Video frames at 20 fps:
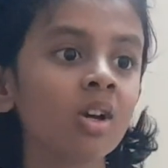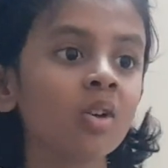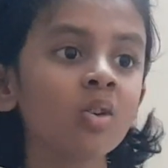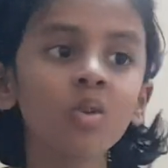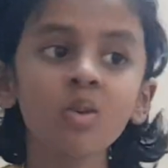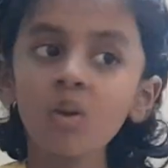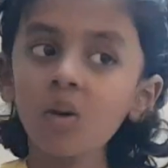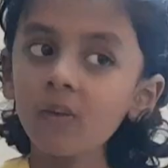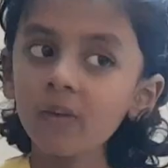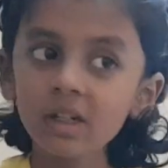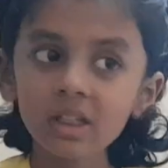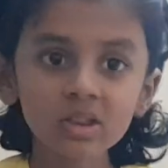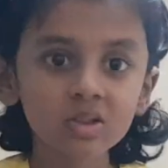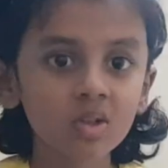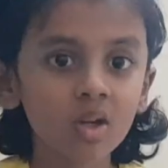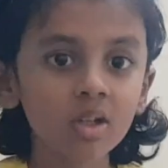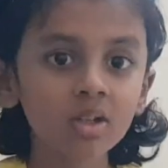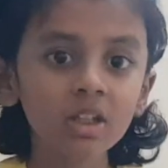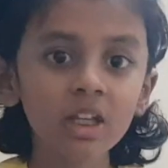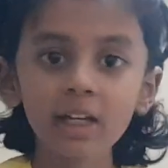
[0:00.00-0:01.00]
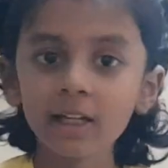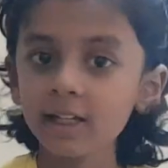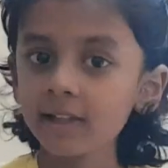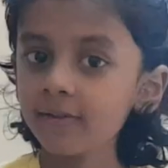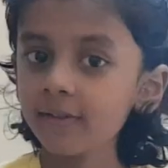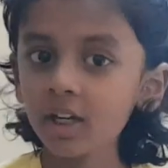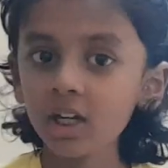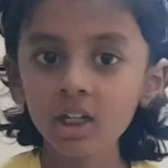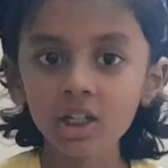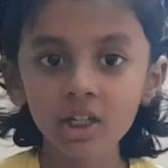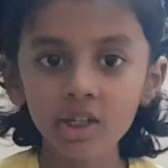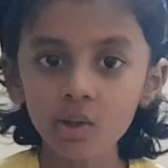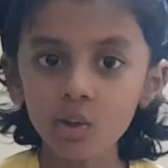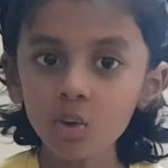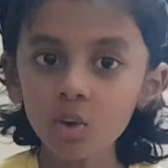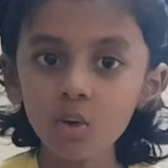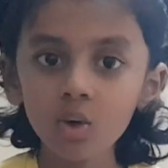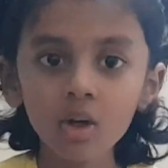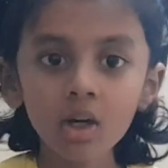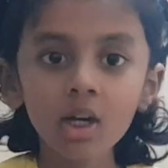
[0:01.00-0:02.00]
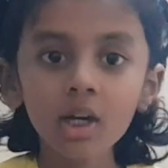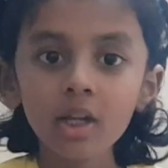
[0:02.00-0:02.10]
no one is not there, even you.